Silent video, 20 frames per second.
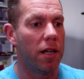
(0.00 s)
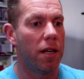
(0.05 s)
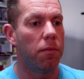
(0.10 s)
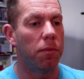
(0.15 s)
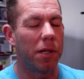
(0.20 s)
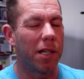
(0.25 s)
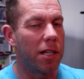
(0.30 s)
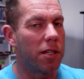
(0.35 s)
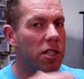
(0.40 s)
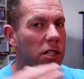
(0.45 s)

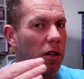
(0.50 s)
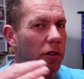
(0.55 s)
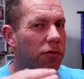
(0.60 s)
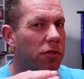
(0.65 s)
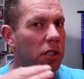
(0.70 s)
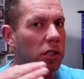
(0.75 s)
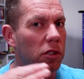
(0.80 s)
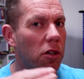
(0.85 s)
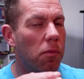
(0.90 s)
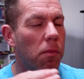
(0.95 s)
because there's
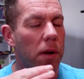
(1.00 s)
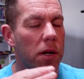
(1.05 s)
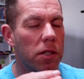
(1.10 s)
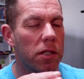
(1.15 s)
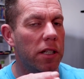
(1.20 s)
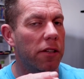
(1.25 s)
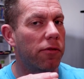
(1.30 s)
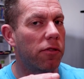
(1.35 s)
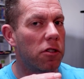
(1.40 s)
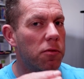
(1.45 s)
often not much
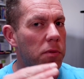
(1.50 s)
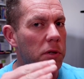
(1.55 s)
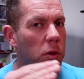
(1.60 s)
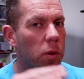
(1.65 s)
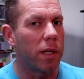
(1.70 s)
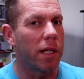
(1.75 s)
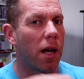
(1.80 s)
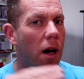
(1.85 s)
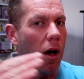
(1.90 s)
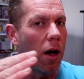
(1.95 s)
difference
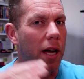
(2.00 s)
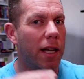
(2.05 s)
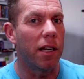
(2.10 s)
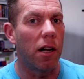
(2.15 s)
between high and